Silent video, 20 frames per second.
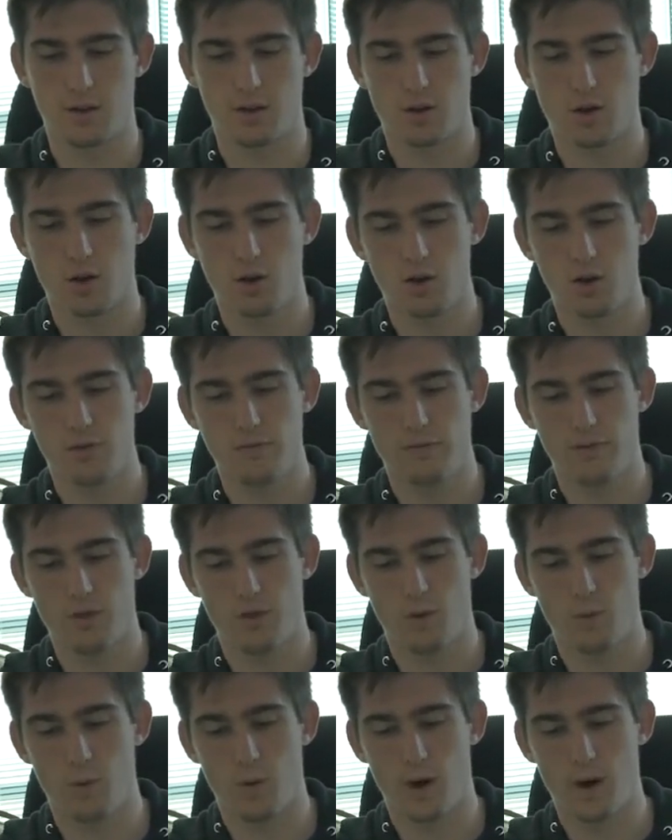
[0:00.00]
curve
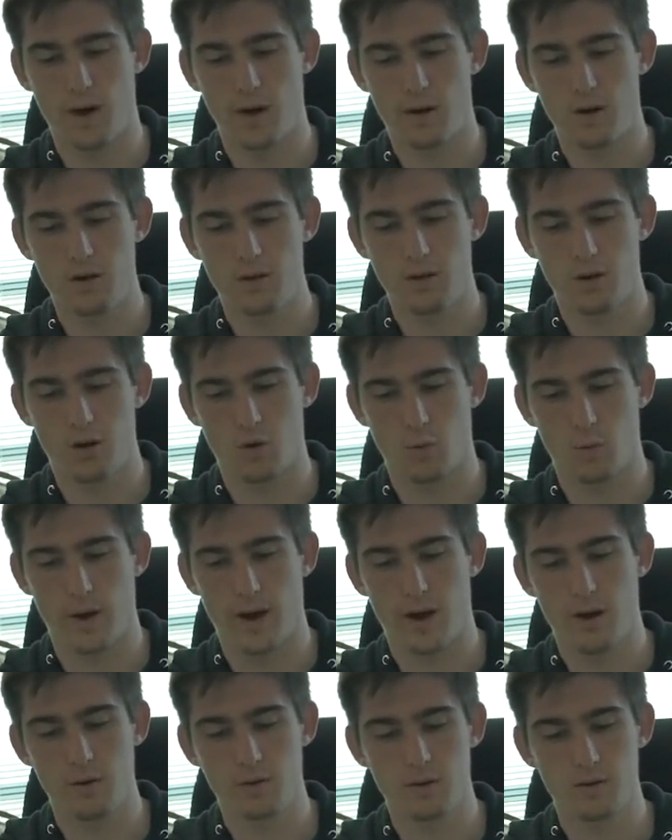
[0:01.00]
the wire
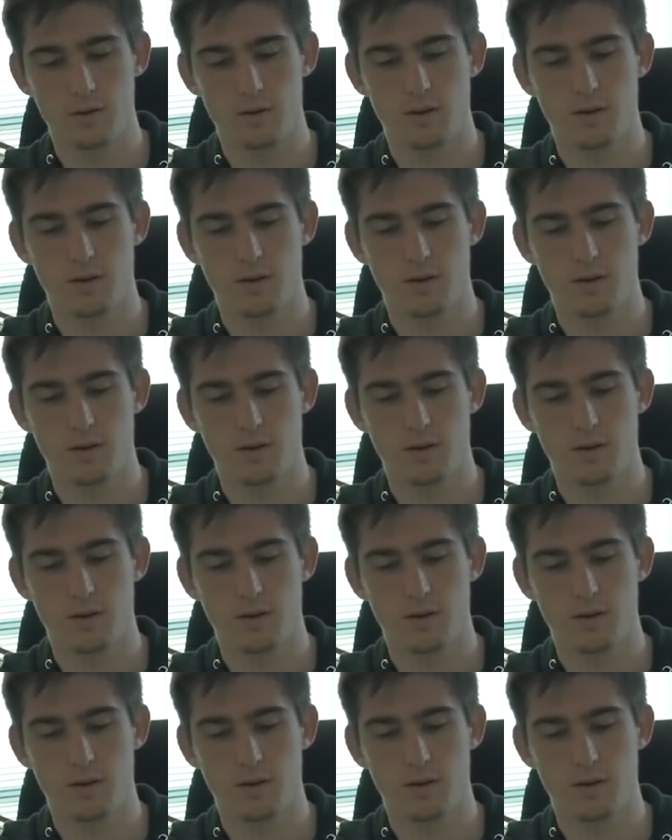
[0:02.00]
around.